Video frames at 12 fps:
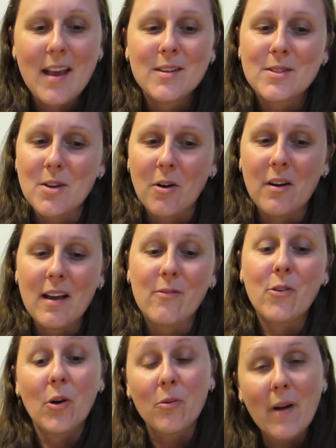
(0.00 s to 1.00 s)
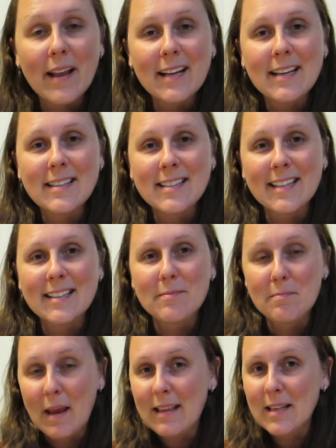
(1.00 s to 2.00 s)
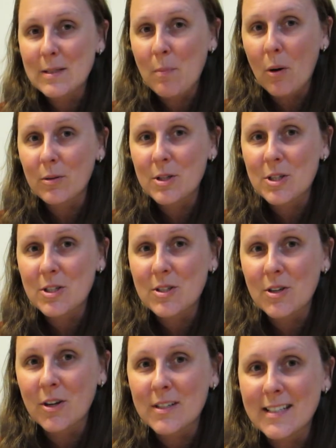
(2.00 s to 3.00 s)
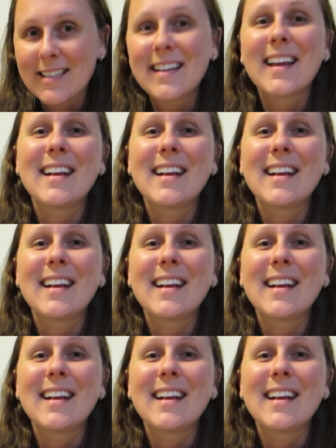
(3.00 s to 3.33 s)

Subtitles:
So if you're ready to make this Polish dessert,